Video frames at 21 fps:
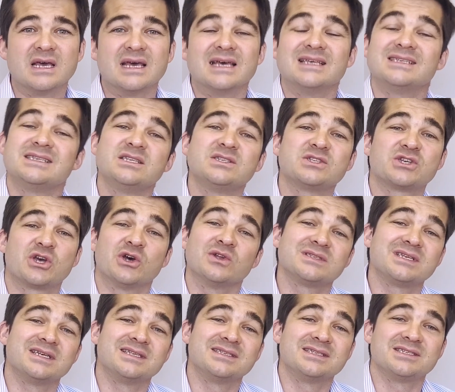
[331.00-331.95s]
Since
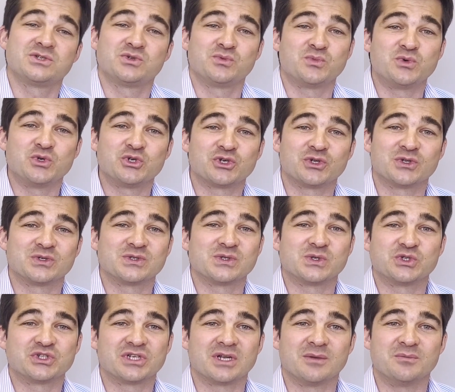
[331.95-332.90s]
content distribution on
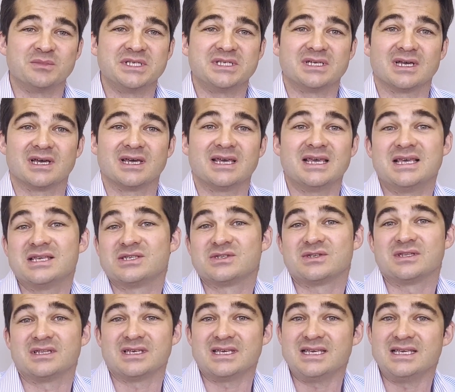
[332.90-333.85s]
social media
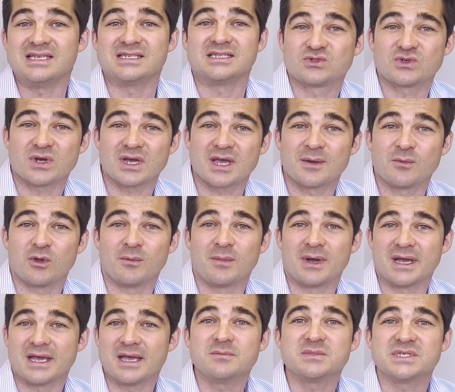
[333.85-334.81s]
isn't easily trackable
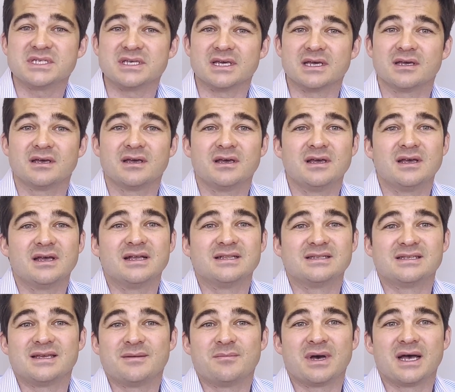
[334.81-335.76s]
by MTA,
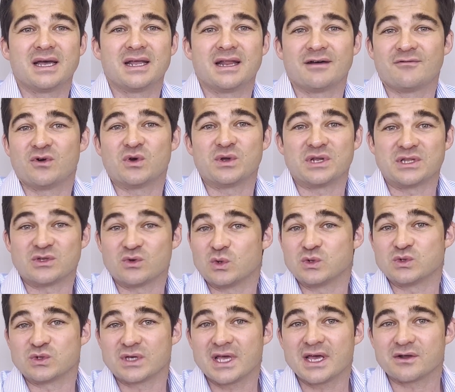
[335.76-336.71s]
they might avoid it
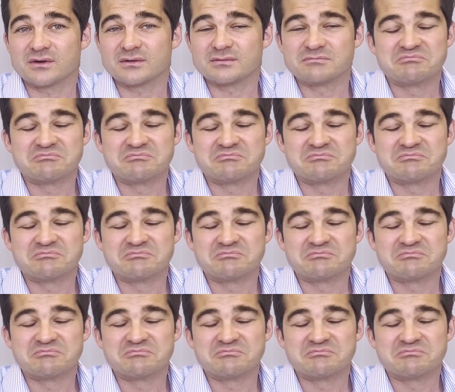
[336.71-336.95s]
altogether.